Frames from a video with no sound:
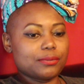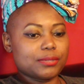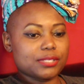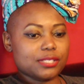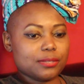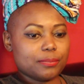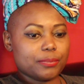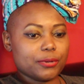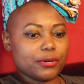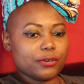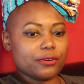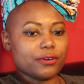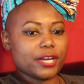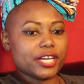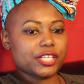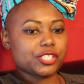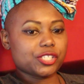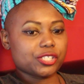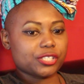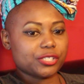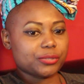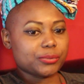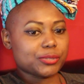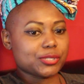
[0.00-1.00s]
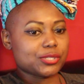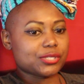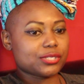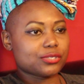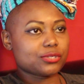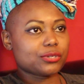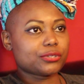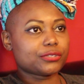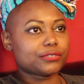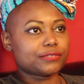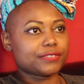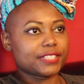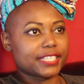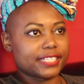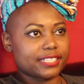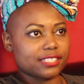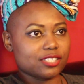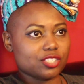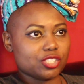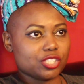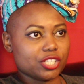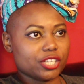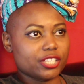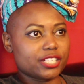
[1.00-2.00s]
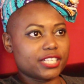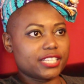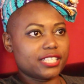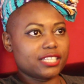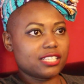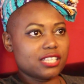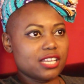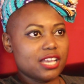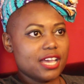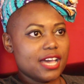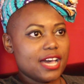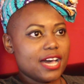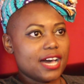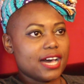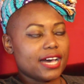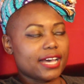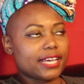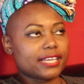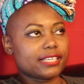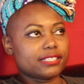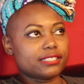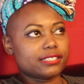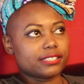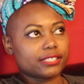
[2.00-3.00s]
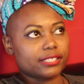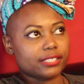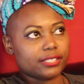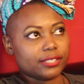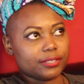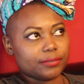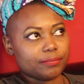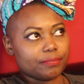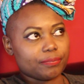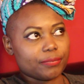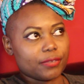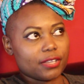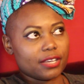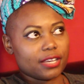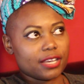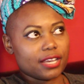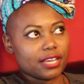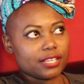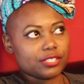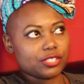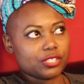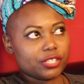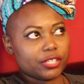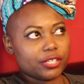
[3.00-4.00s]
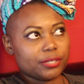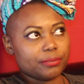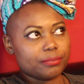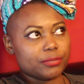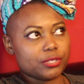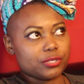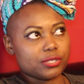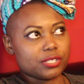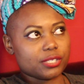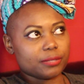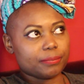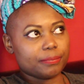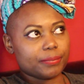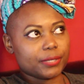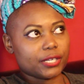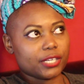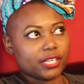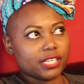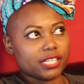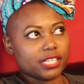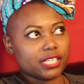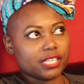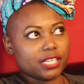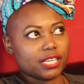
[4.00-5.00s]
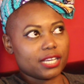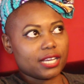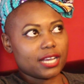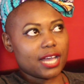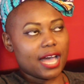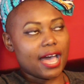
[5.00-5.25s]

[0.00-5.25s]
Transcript: It was a progression. It was sort of like a journey. I started music because